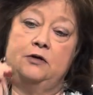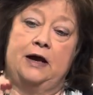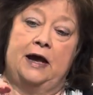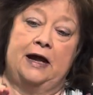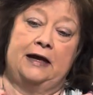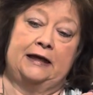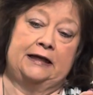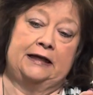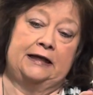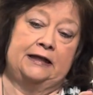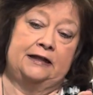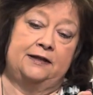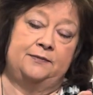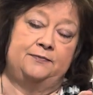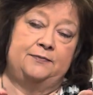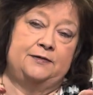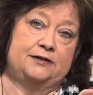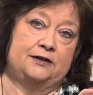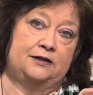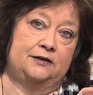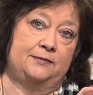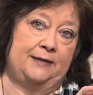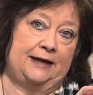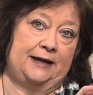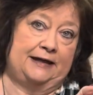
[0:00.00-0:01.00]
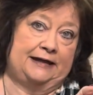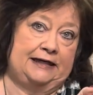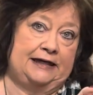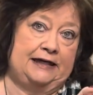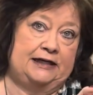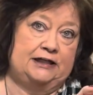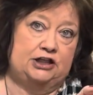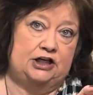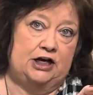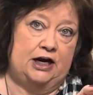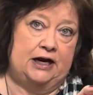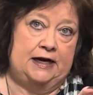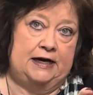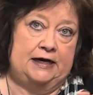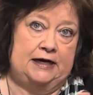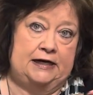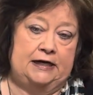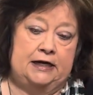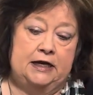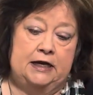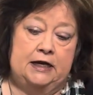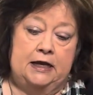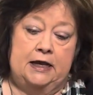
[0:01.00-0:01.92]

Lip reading: I can clip this onto my keychain